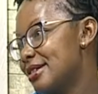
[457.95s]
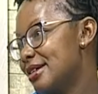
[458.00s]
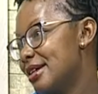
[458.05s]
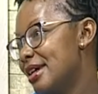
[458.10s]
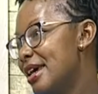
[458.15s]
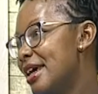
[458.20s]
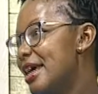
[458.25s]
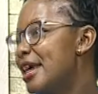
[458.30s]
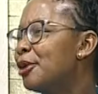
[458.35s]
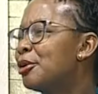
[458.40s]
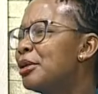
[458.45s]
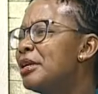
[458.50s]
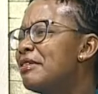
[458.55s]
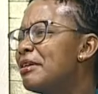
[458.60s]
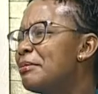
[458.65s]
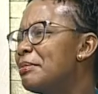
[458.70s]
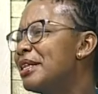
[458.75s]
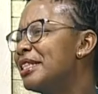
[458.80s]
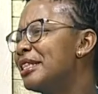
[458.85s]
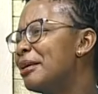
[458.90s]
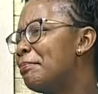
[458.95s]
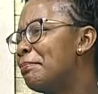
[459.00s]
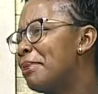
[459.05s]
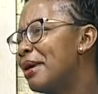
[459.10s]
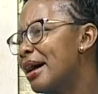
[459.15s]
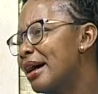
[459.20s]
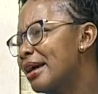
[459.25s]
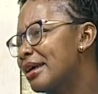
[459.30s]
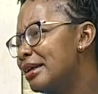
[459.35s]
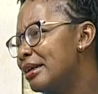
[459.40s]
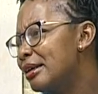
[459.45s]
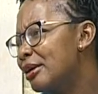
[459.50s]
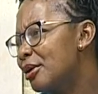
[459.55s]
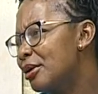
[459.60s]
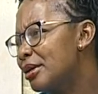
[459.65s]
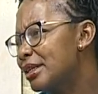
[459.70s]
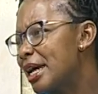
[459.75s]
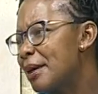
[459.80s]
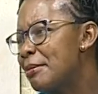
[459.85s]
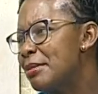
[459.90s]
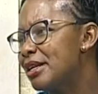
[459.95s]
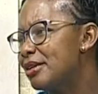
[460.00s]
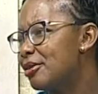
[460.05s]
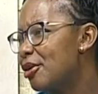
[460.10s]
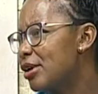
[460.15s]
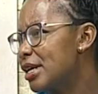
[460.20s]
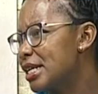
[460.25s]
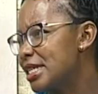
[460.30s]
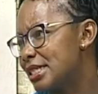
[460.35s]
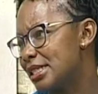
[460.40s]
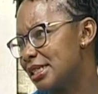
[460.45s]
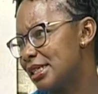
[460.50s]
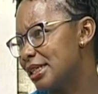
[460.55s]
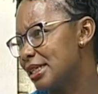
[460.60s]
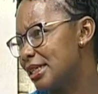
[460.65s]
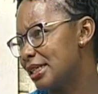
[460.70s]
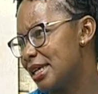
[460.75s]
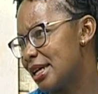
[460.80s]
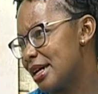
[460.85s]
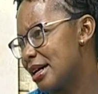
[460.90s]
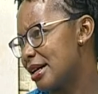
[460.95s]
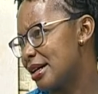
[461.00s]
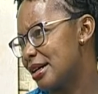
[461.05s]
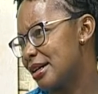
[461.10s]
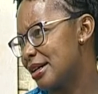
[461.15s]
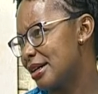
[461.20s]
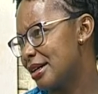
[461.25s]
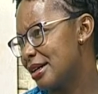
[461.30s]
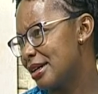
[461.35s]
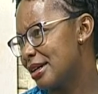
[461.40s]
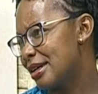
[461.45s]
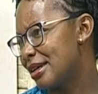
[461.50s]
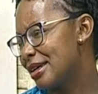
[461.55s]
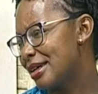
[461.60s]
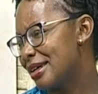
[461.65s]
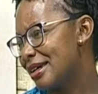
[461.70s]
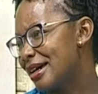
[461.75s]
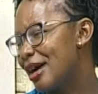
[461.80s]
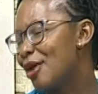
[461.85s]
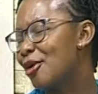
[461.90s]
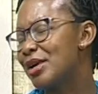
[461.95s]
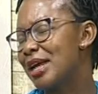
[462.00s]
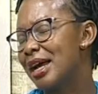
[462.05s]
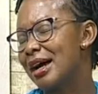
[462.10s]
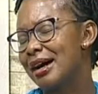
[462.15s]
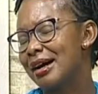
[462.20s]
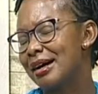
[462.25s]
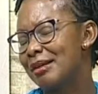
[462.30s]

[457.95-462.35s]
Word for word: Yeah, It could even be in the parking lot. I mean, honestly. Yeah, yeah. jump starting. Oh, yeah.